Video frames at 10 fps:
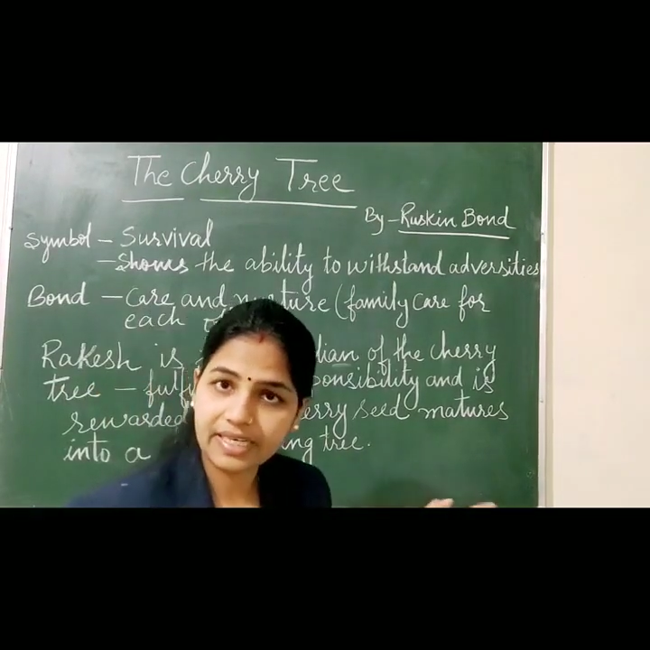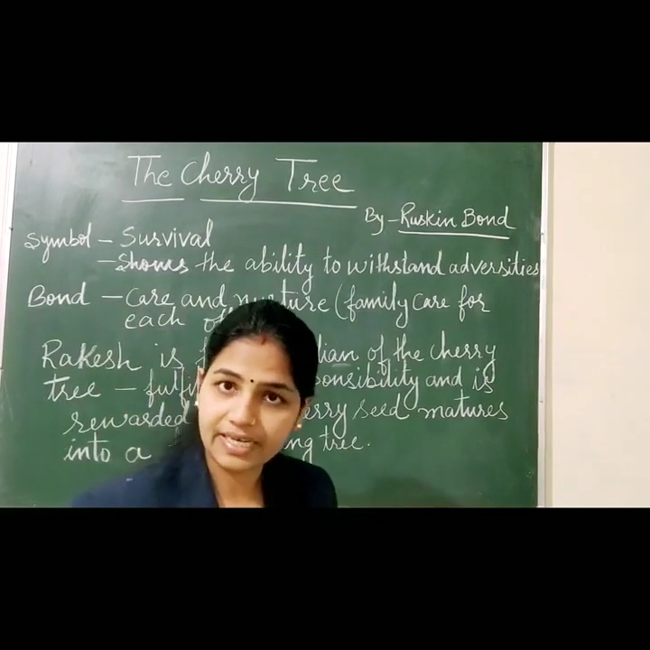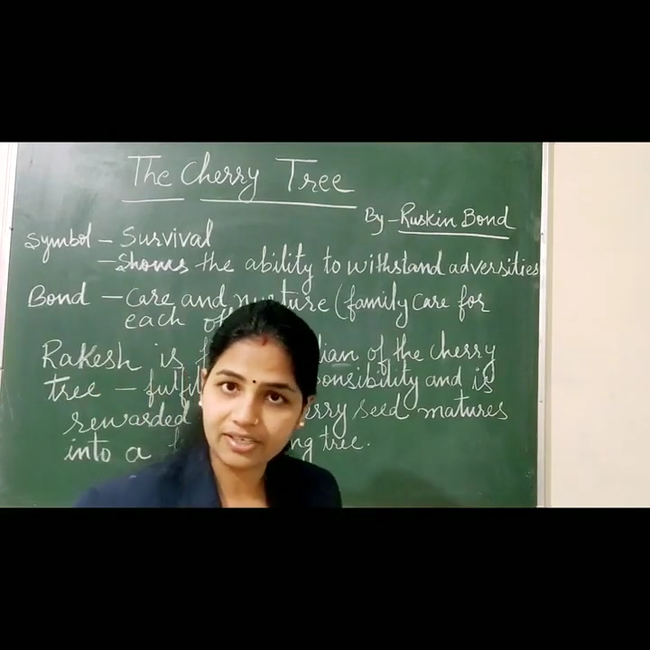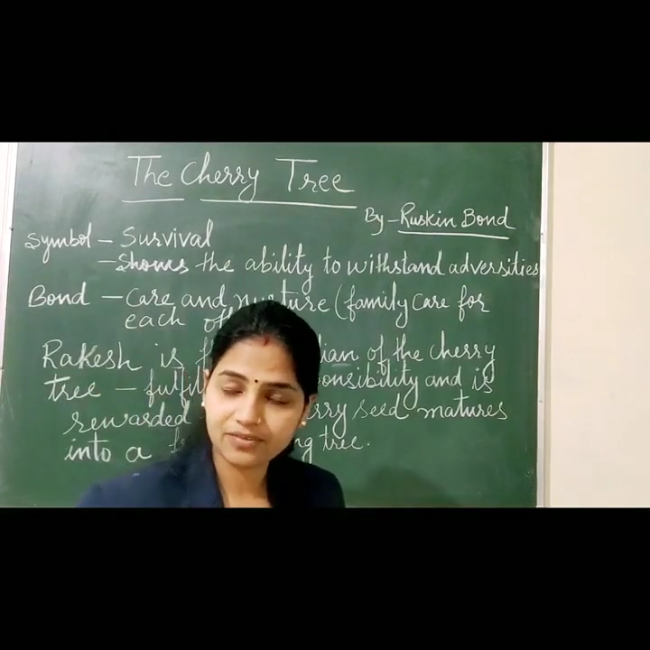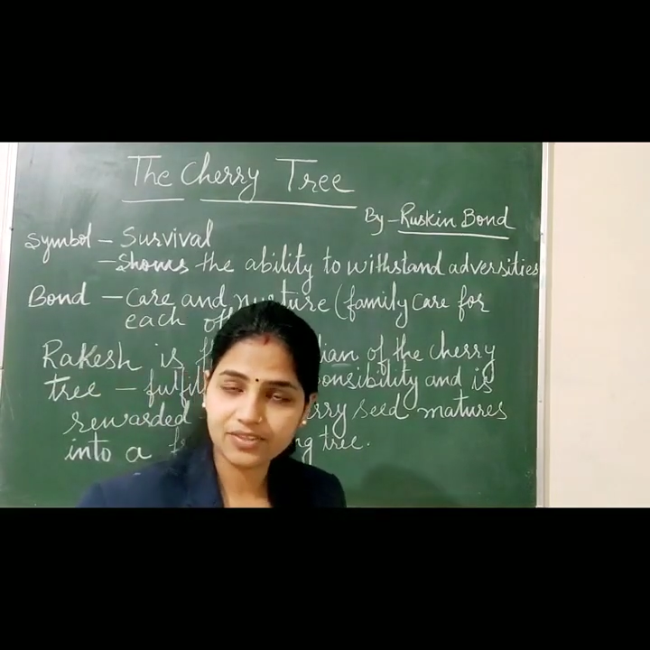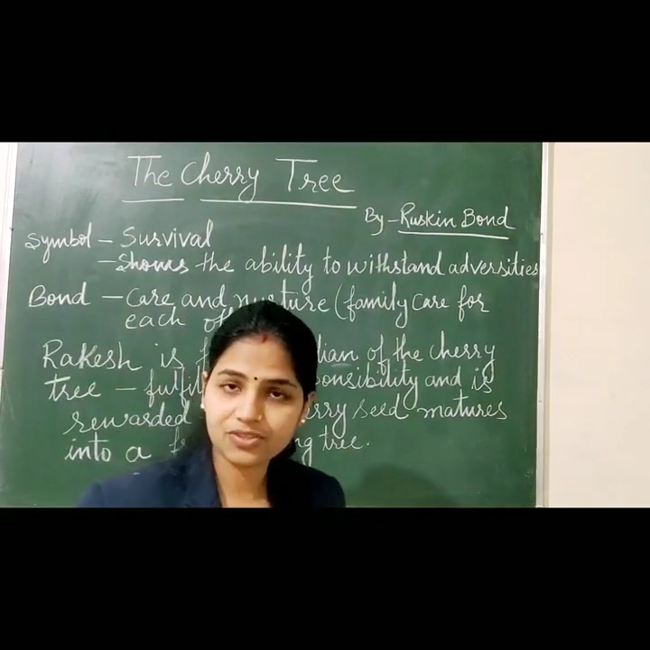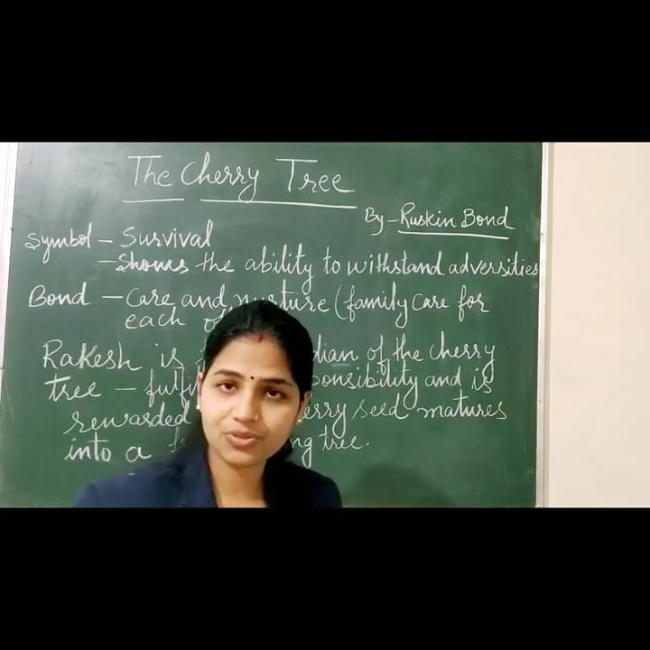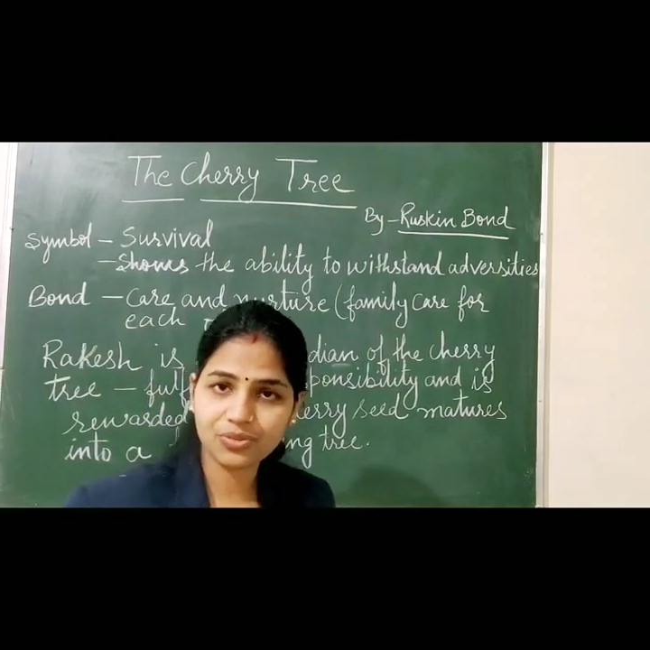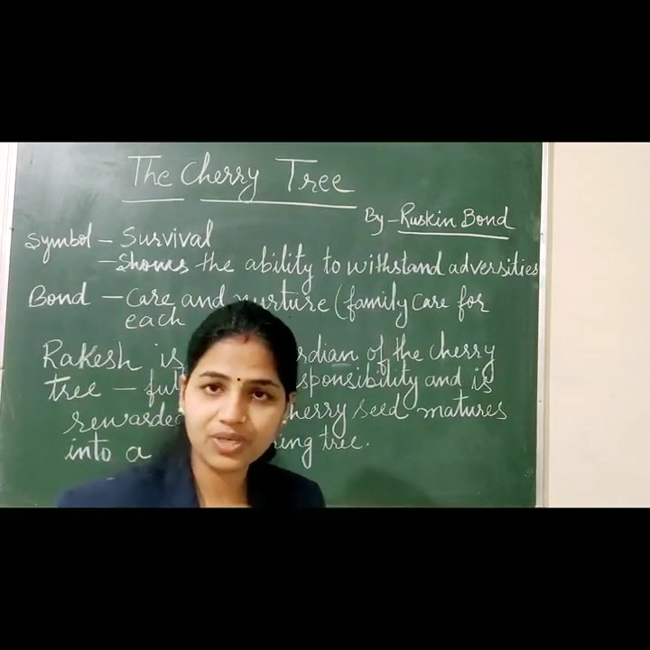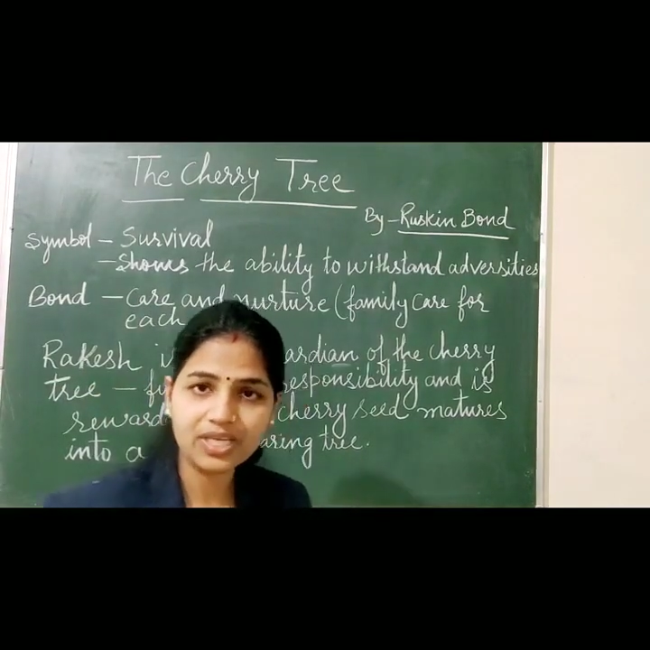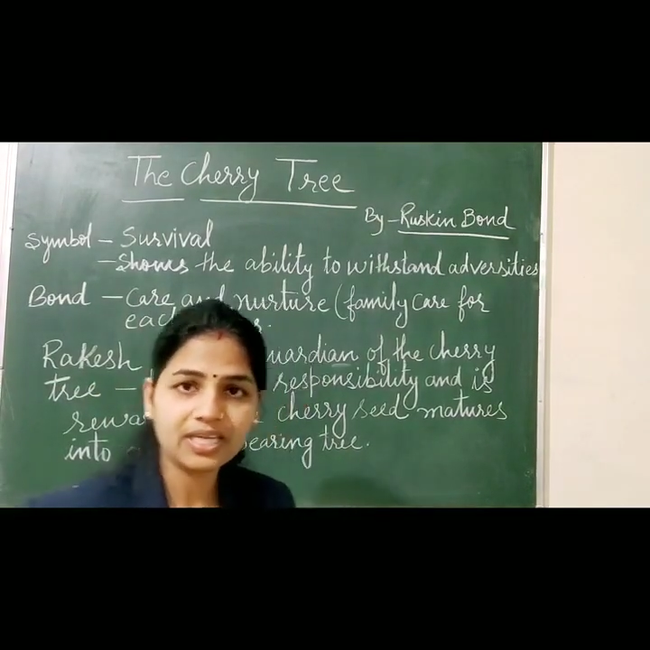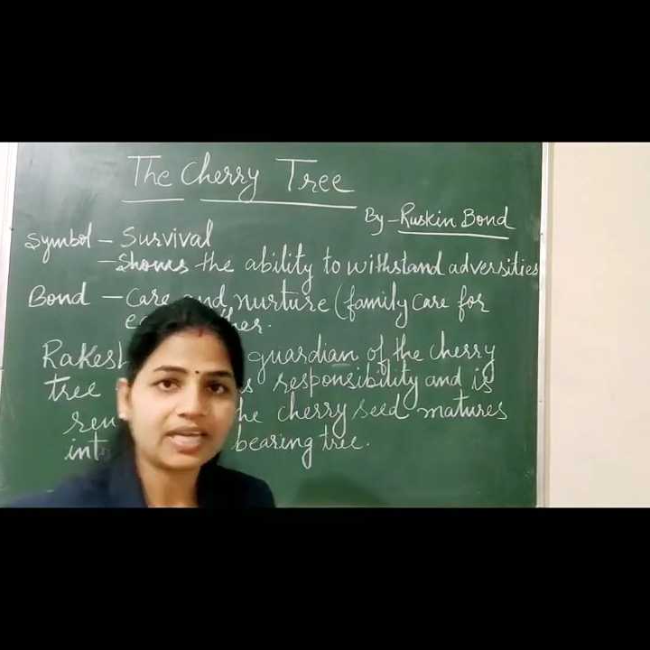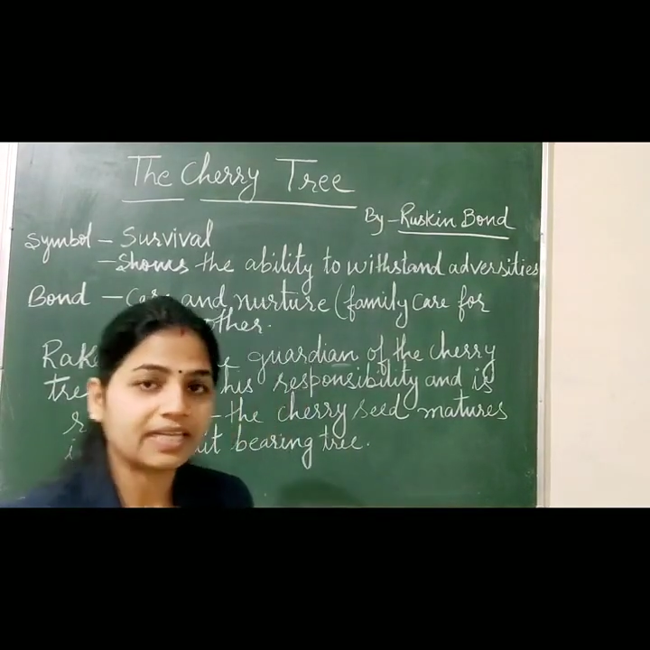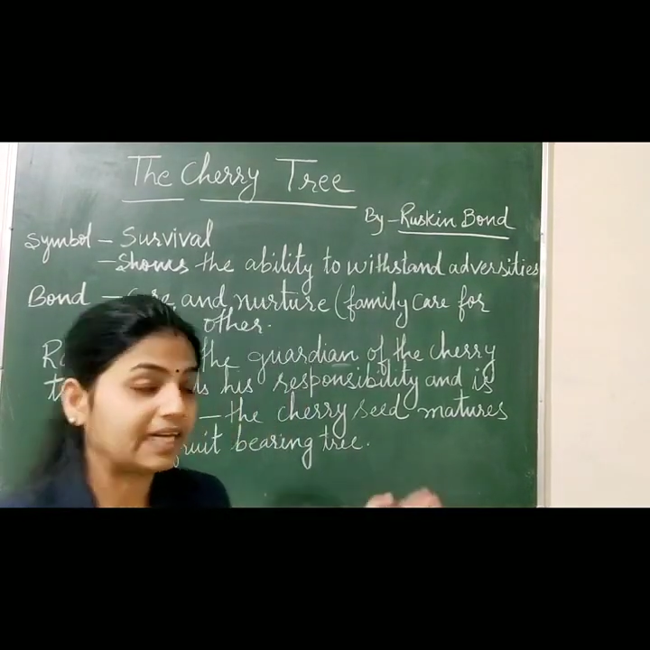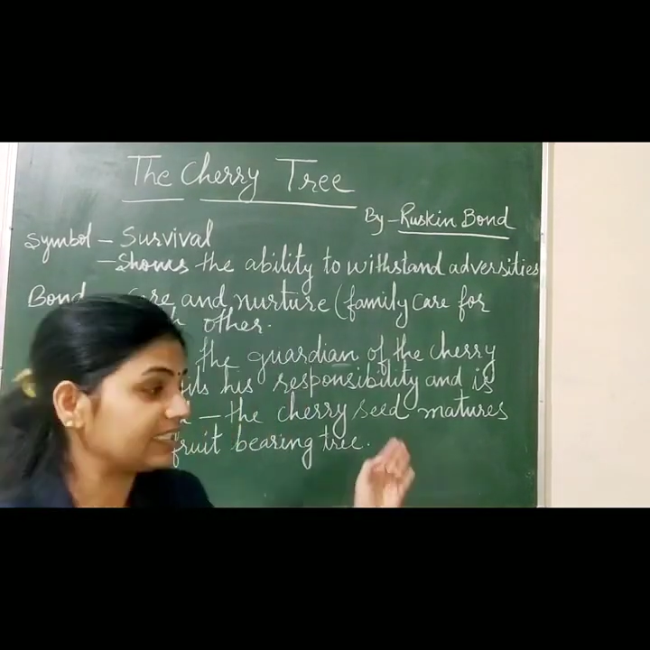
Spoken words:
end of the story?